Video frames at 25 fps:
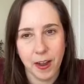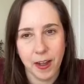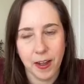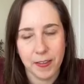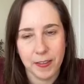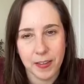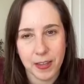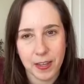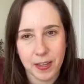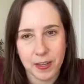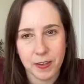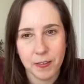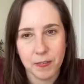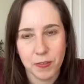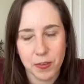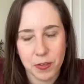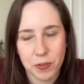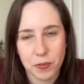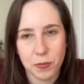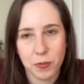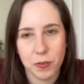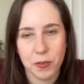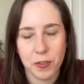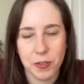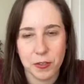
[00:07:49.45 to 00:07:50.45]
on the
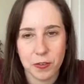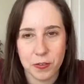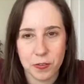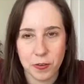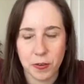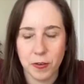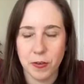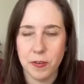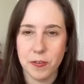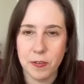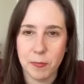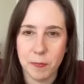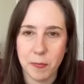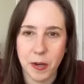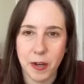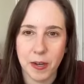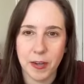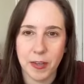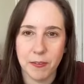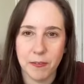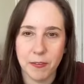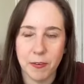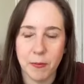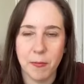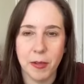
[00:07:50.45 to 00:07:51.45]
individual insurance
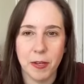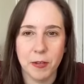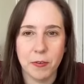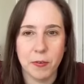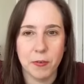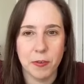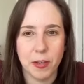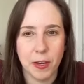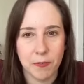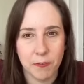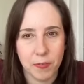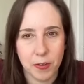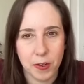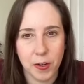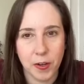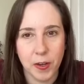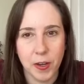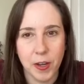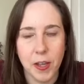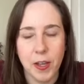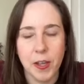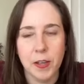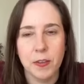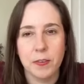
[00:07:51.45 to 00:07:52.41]
market for Metro Denver.